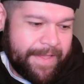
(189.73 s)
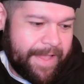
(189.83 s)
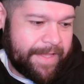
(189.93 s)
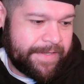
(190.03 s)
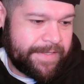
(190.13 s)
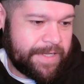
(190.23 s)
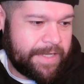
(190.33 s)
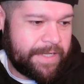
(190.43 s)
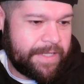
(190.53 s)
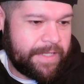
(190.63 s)
And
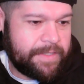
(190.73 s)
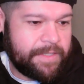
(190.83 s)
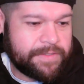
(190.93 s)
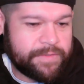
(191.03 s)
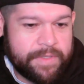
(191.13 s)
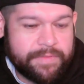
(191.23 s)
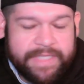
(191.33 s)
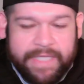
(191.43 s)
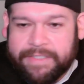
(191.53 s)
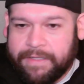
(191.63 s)
uh, this, there
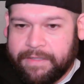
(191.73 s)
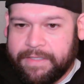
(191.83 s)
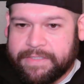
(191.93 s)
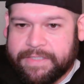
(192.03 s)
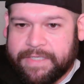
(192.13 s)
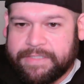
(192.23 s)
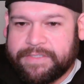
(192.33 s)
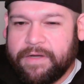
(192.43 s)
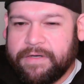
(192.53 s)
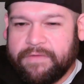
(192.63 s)
was actually a list that I
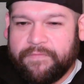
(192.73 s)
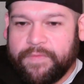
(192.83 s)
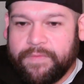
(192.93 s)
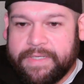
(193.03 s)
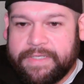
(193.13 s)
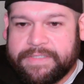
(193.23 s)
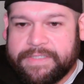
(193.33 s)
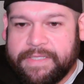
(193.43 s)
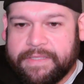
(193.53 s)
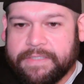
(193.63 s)
started of a few E D
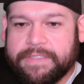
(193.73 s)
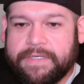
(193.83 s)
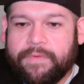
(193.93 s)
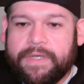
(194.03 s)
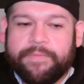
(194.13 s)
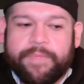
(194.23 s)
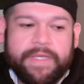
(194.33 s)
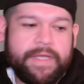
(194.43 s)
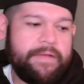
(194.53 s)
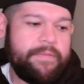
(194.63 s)
C things that I wanted to
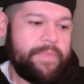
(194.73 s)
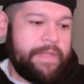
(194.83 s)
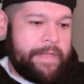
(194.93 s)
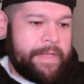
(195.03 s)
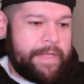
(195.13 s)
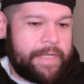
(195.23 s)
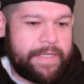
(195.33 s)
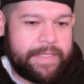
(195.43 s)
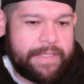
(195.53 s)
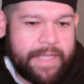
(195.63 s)
pick up,
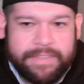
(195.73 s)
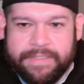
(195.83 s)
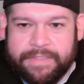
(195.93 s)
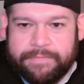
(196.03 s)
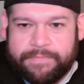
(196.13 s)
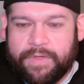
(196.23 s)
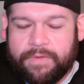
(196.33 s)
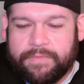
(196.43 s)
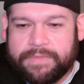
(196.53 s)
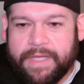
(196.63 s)
uh, like to, you
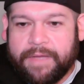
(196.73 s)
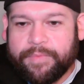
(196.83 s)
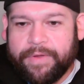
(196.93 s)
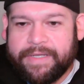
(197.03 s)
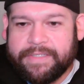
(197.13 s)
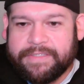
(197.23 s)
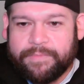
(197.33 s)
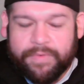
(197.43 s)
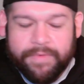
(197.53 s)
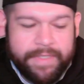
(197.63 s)
know, to upgrade at
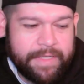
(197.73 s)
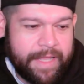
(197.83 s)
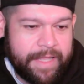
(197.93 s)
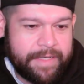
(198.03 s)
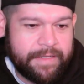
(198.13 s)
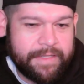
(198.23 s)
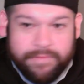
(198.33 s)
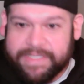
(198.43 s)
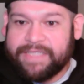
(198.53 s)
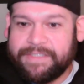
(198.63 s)
some point. And uh, there
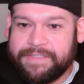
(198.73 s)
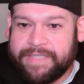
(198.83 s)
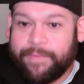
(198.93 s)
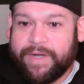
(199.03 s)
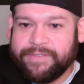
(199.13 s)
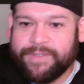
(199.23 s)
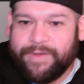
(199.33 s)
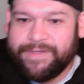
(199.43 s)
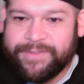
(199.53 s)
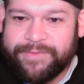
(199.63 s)
was actually the time when I was
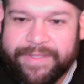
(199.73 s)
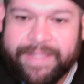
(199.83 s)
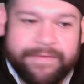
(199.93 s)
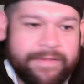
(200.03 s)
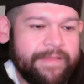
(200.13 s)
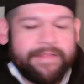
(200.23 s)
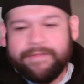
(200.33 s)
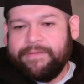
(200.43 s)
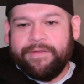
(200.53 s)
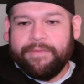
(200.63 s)
going to do it. And,
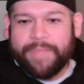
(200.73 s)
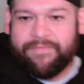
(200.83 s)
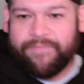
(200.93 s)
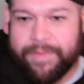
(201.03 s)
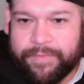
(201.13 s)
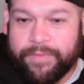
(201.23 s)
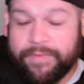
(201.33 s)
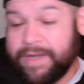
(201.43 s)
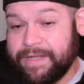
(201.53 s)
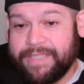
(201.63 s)
you know, the plan fell
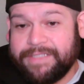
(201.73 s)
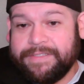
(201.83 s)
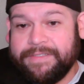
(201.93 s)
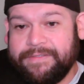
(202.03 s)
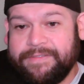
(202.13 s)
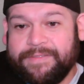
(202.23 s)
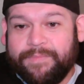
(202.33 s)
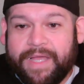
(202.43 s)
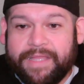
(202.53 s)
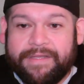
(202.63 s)
through. I didn't get to, to
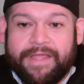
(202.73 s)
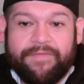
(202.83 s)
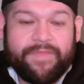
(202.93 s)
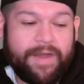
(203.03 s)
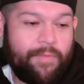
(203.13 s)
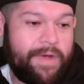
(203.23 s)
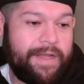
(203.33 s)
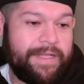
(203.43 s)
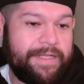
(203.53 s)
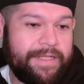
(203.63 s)
buy the knife that I
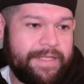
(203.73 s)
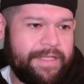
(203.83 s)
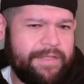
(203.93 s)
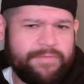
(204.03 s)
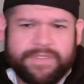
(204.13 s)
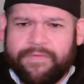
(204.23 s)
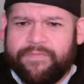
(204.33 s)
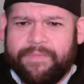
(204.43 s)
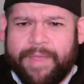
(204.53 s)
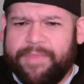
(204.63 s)
wanted. Uh, there was a,
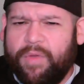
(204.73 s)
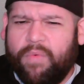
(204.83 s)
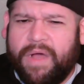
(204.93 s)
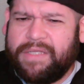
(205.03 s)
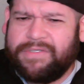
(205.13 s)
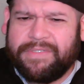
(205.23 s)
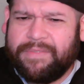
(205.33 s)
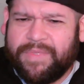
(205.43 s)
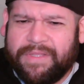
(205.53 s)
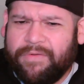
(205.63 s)
maybe a watch or
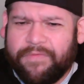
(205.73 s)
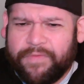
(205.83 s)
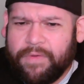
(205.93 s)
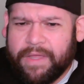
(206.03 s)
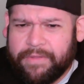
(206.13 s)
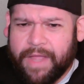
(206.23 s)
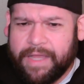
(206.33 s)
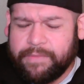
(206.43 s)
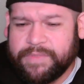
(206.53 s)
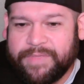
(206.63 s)
something. There were a few other
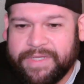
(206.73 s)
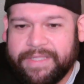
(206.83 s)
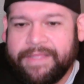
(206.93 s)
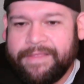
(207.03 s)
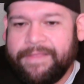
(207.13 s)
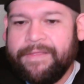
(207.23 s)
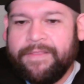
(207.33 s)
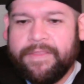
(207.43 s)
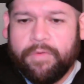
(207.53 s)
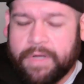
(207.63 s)
items, but
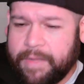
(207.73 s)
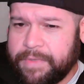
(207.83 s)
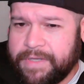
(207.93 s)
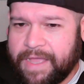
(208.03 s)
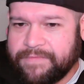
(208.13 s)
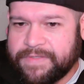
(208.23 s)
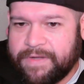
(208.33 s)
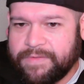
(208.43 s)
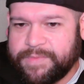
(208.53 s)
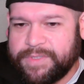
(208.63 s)
there were a couple of knives that I
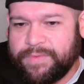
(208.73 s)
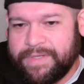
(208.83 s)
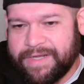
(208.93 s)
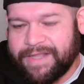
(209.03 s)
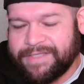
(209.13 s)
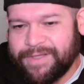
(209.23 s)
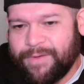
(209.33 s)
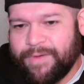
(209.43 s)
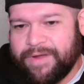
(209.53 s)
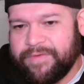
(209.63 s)
was between. And I
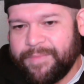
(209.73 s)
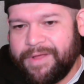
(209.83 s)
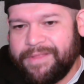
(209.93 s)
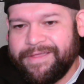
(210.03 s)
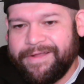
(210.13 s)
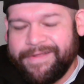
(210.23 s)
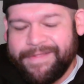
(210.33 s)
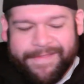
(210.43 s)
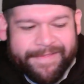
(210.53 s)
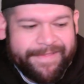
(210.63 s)
saw one of them on there,
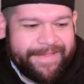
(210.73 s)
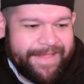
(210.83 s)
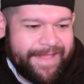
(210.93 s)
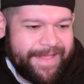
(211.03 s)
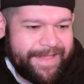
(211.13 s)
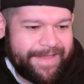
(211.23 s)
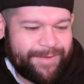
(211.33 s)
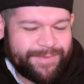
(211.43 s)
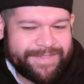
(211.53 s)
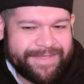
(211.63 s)
and I
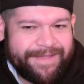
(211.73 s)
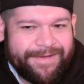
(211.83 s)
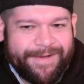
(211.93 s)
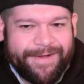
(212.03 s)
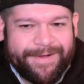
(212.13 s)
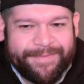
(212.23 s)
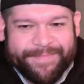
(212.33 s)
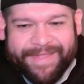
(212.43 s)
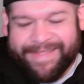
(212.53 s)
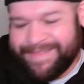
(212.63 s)
was like, oh,
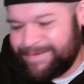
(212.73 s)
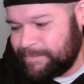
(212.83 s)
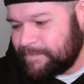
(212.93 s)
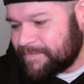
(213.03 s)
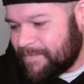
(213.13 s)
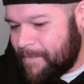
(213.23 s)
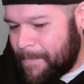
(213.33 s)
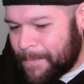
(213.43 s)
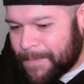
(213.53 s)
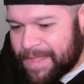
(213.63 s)
man.
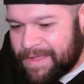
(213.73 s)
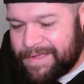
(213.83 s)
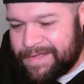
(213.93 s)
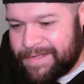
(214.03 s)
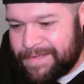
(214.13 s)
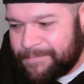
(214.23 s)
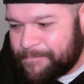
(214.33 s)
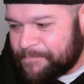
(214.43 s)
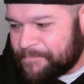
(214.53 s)
Uh,